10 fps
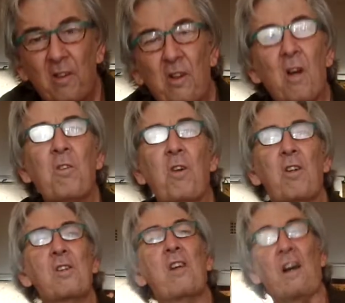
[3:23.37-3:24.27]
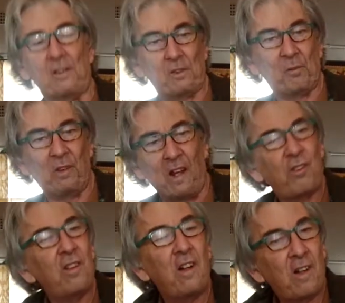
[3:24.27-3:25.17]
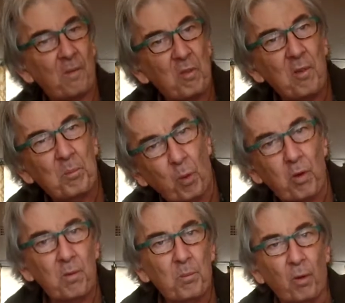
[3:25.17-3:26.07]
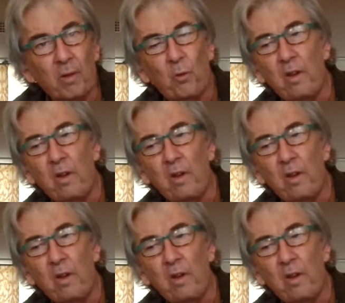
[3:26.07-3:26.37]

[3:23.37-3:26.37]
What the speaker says: Don't criticize. That's another important point.